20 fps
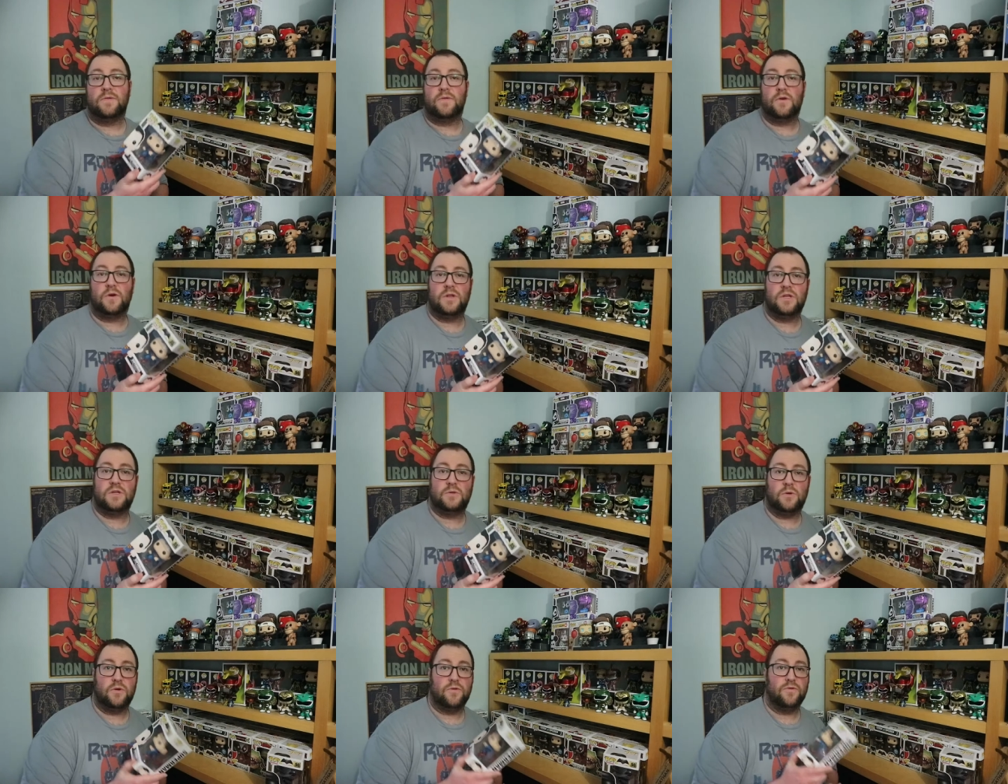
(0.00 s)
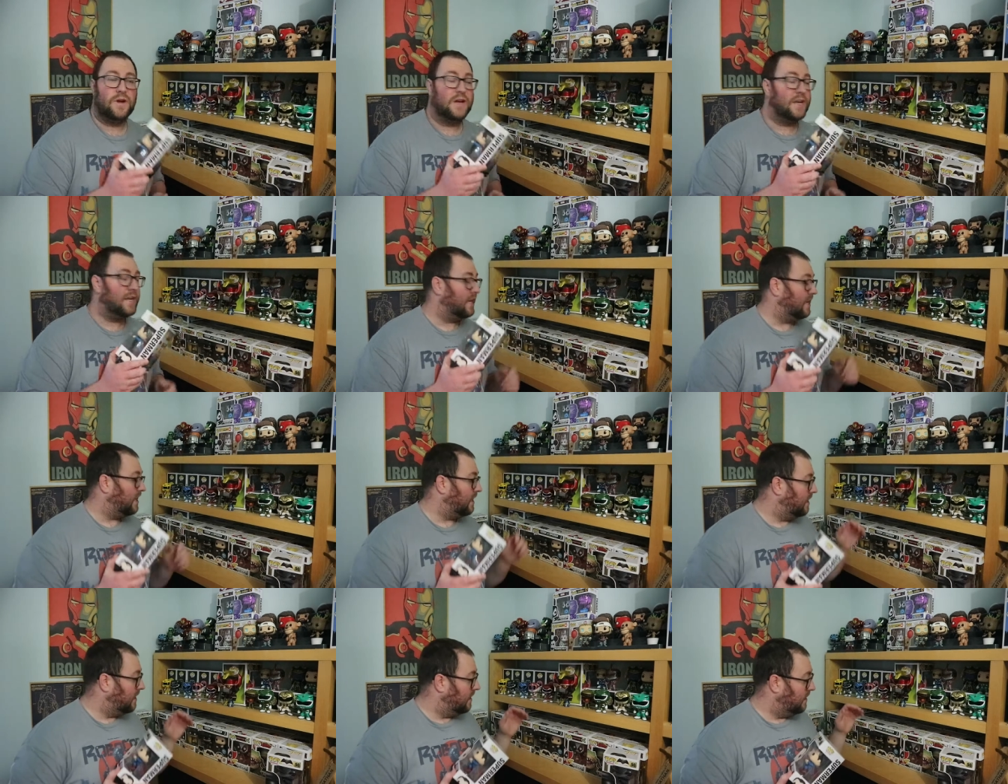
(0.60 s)
So I've got this one
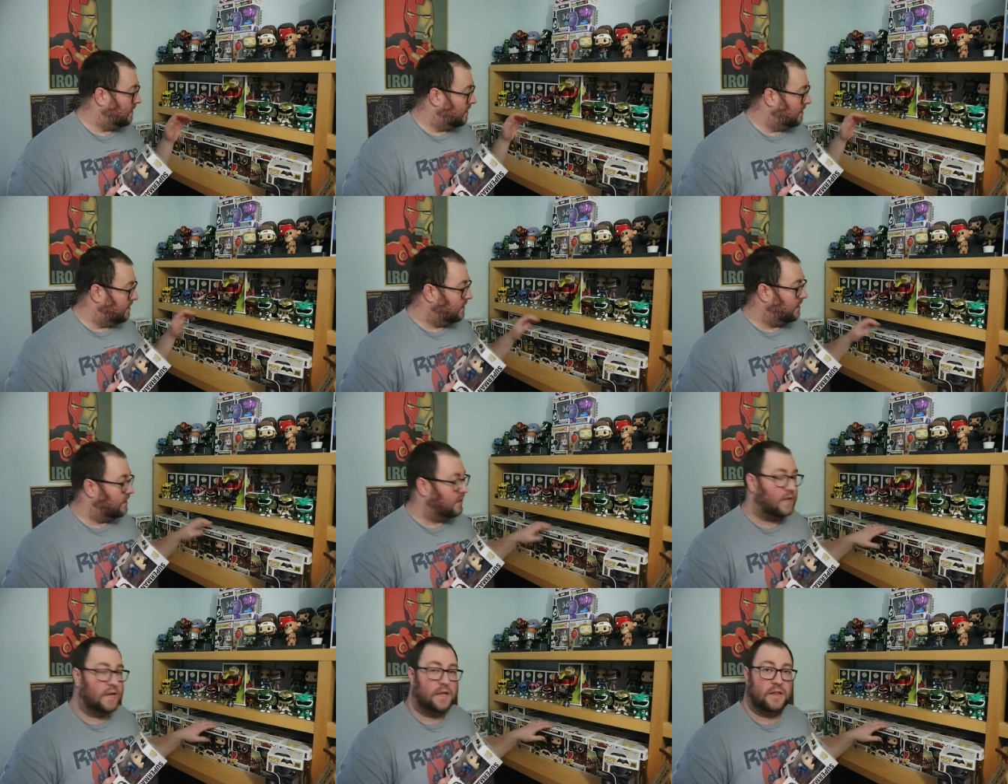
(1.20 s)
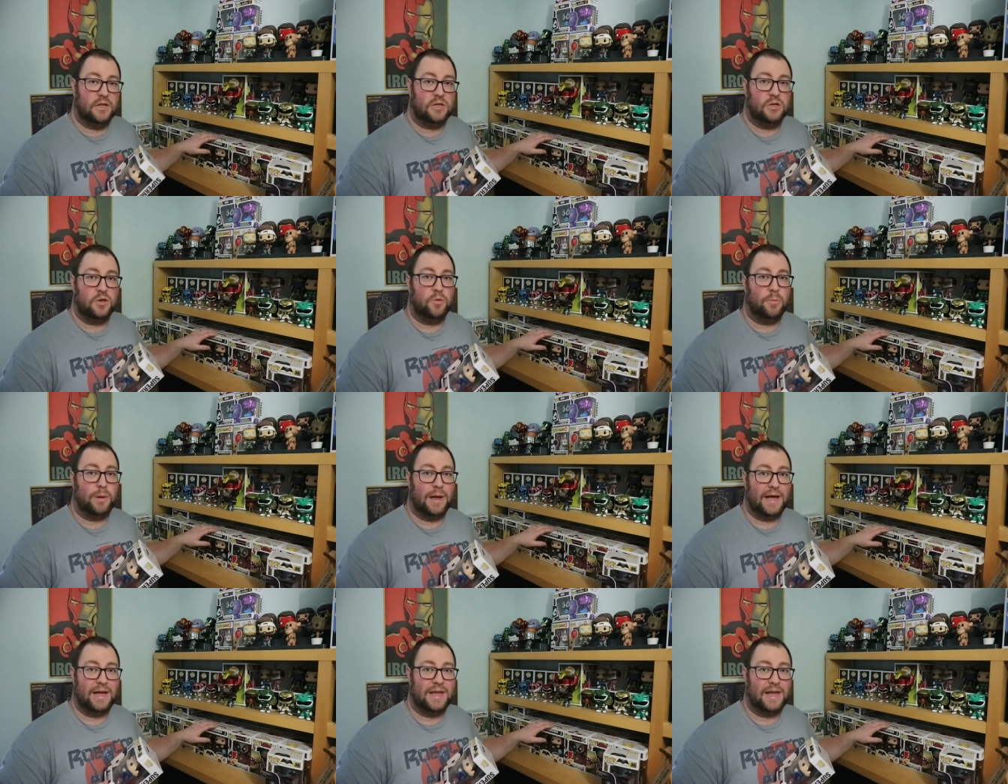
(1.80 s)
already in the
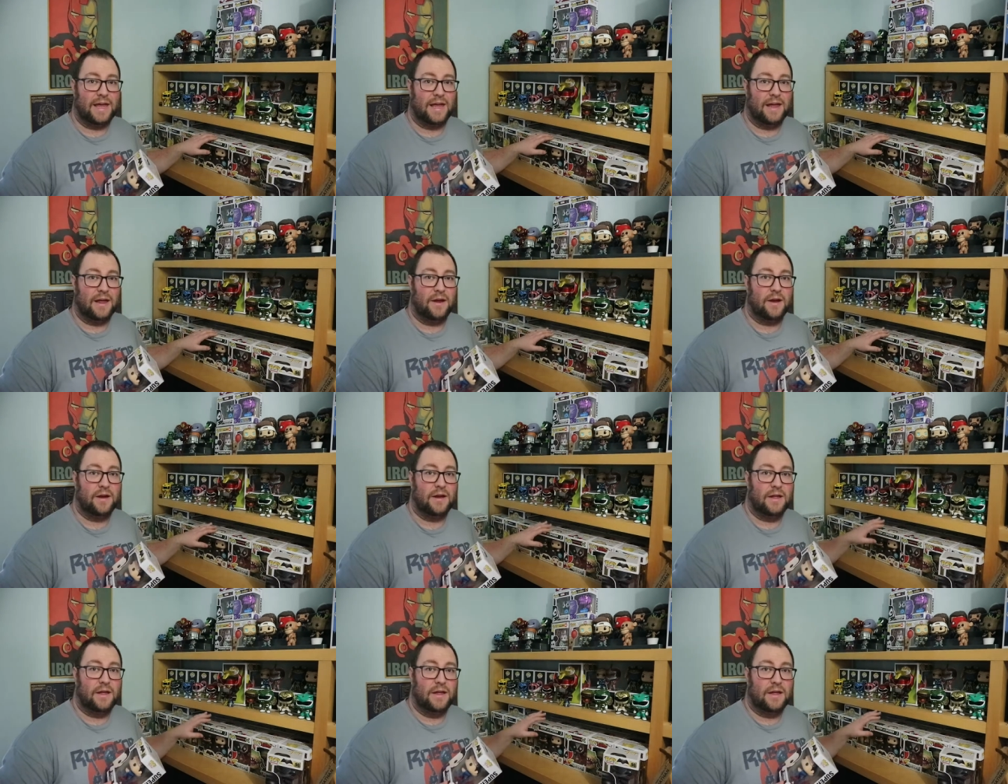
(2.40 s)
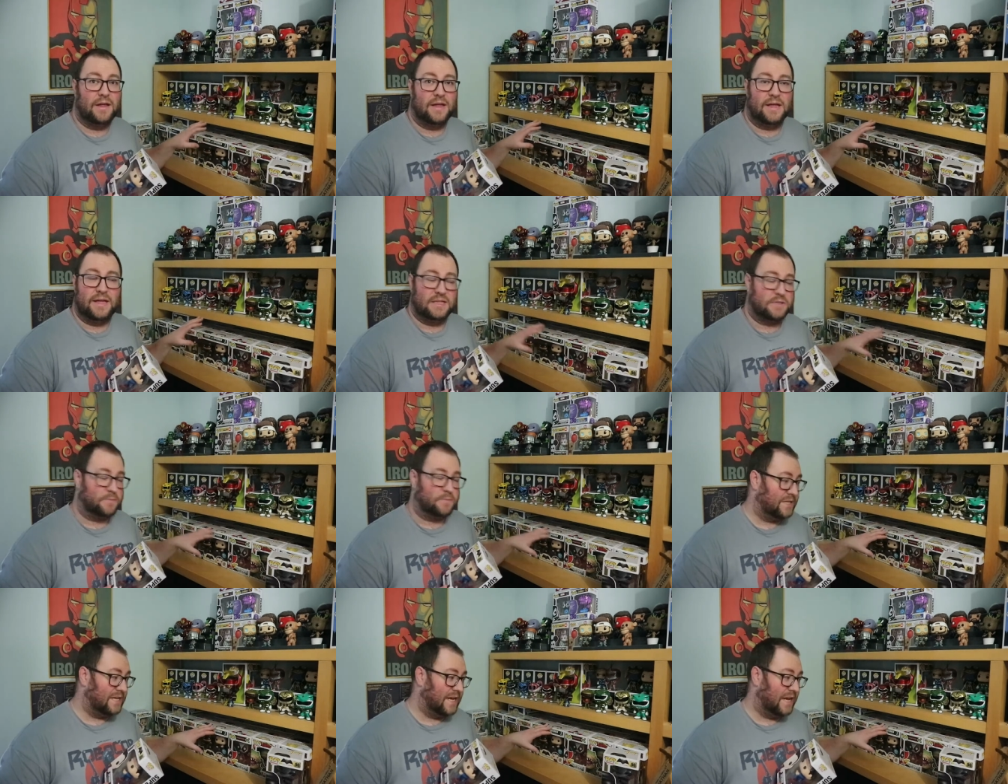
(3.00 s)
two pack here.
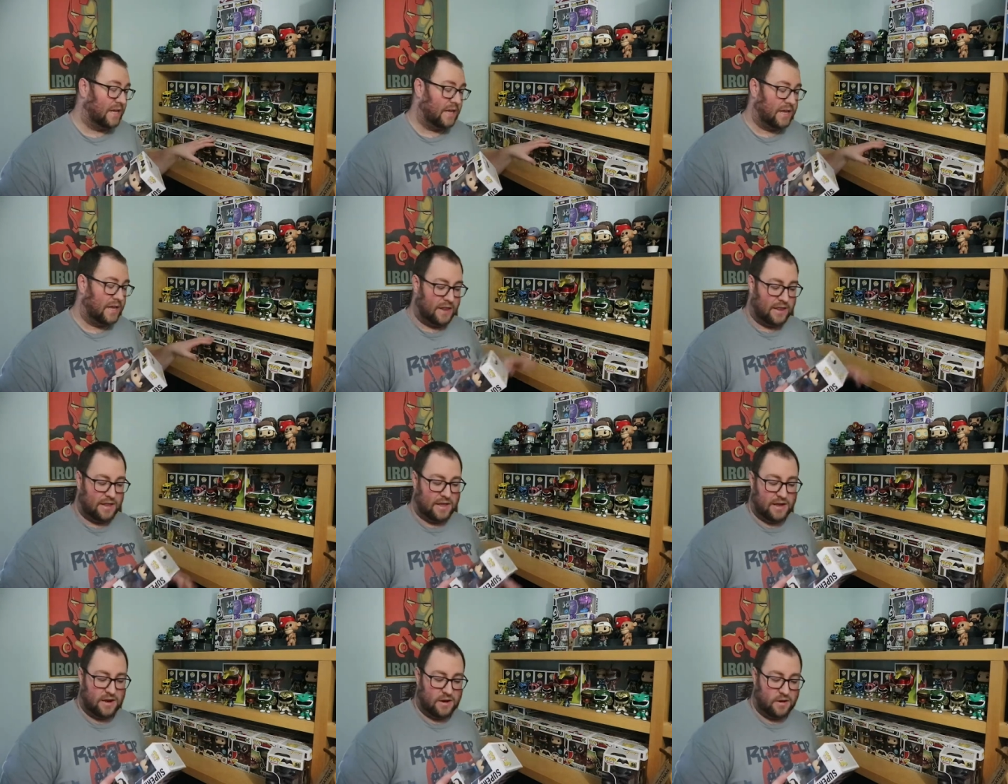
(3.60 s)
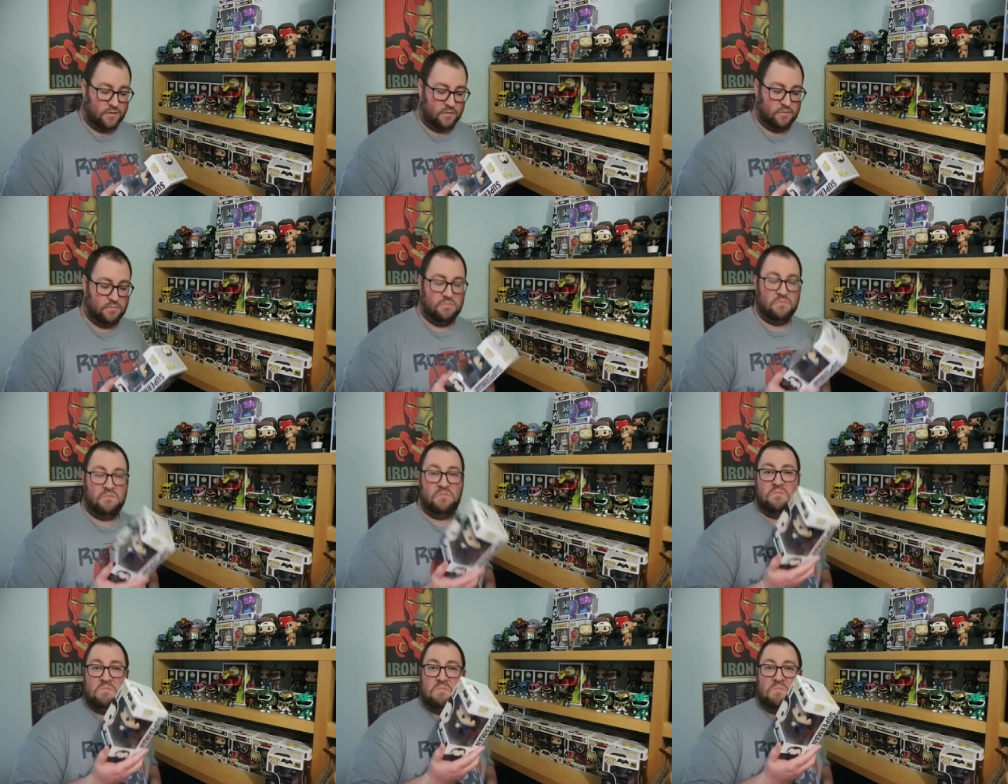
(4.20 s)
It's metallic in there.